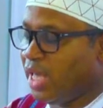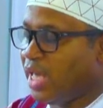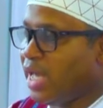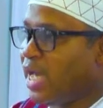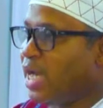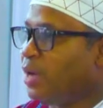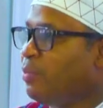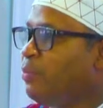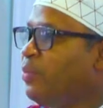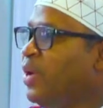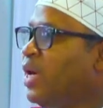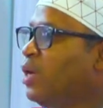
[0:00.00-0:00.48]

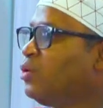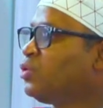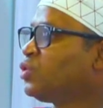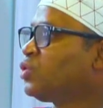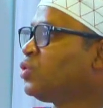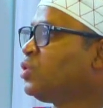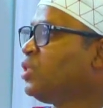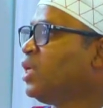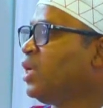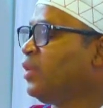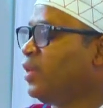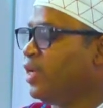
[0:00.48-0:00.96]
are bound
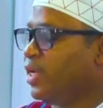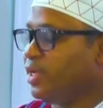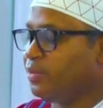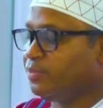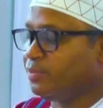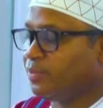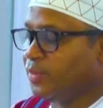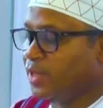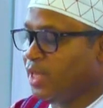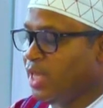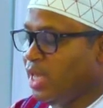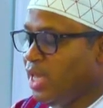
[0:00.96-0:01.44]
together
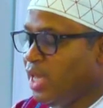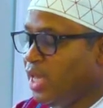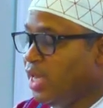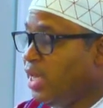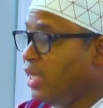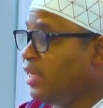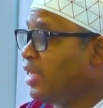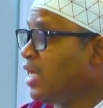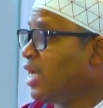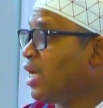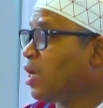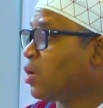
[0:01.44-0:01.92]

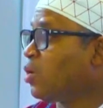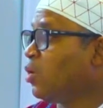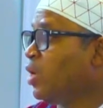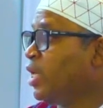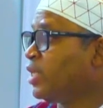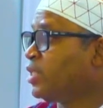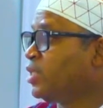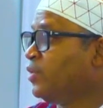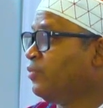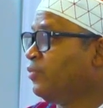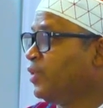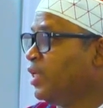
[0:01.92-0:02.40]
in our
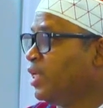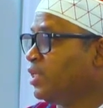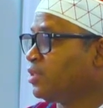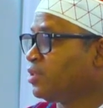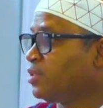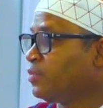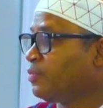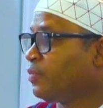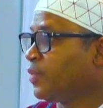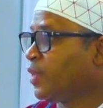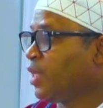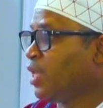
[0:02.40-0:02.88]
collectiveness.